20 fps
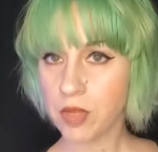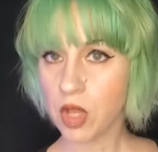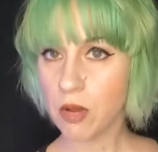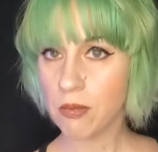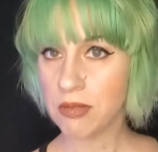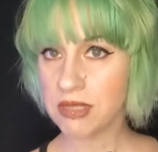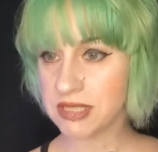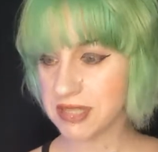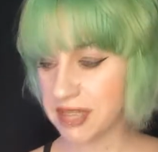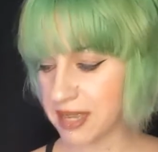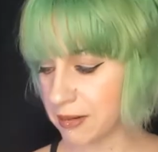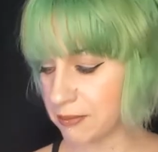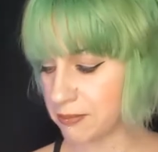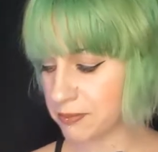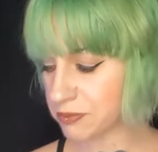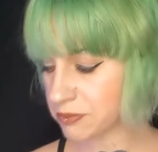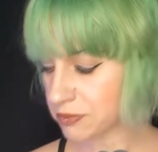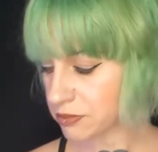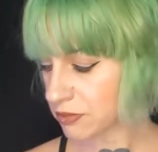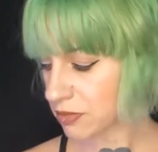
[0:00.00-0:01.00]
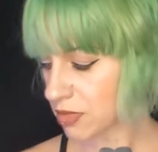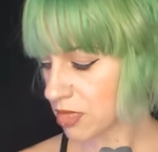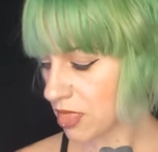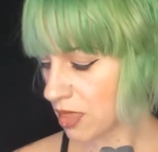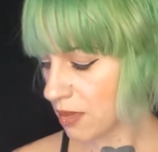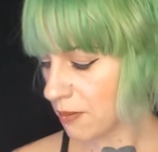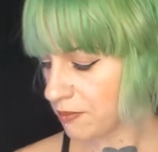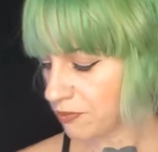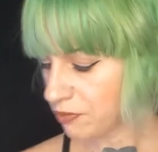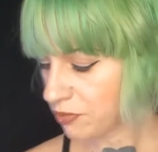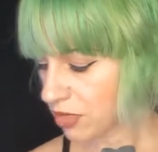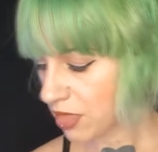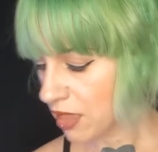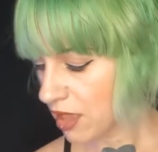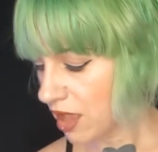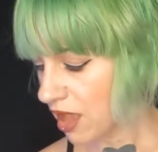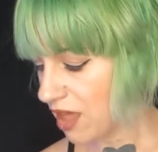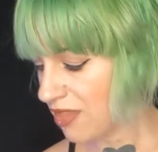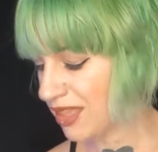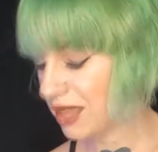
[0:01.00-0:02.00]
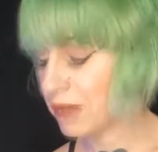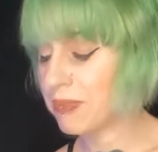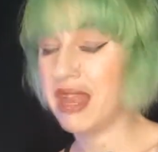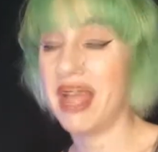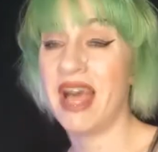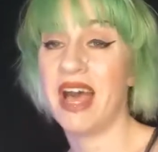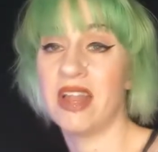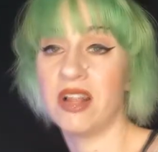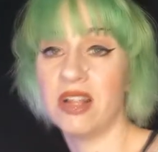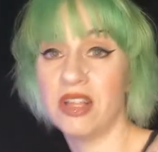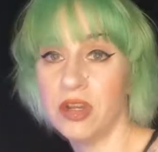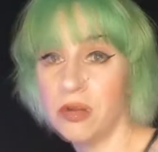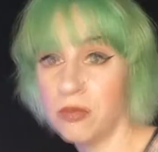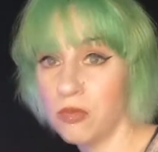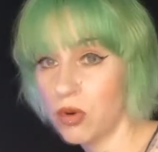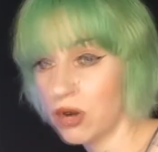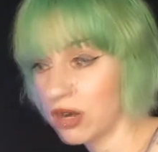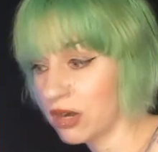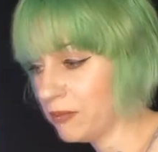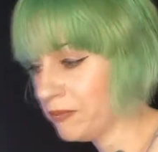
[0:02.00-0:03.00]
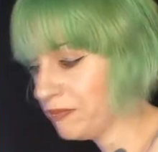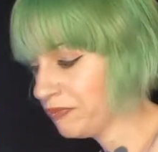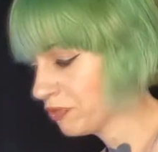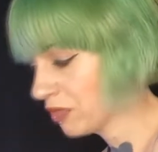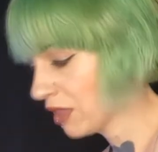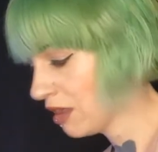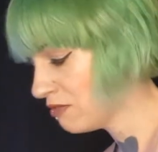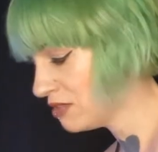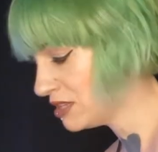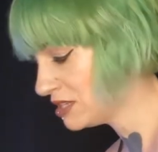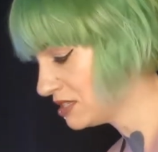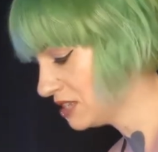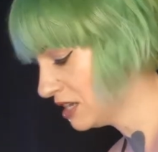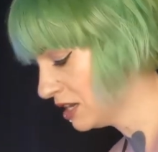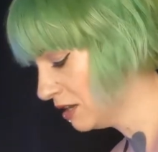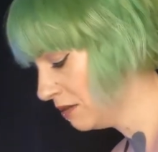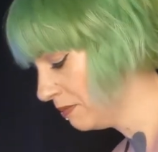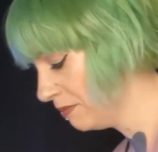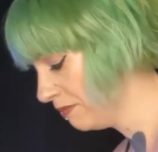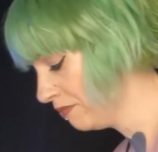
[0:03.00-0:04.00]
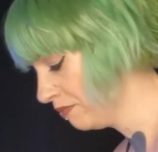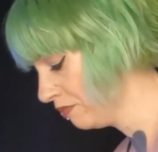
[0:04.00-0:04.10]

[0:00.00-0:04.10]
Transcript: Almost there. I think I'm going to add a little more of the syrup.